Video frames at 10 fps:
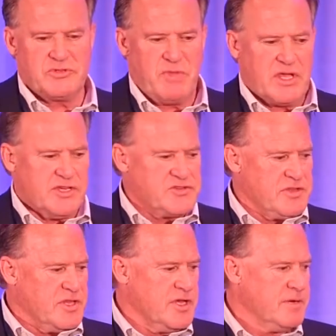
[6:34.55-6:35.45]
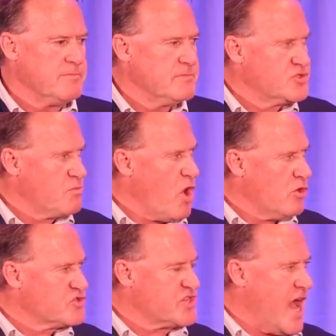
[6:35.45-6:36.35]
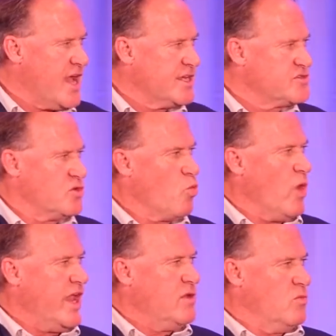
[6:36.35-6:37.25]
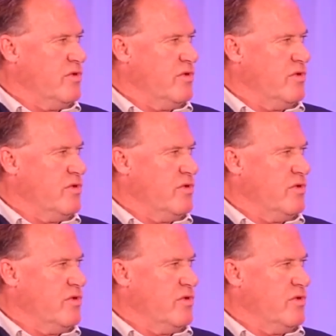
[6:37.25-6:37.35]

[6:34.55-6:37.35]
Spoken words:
because of the small size and weight,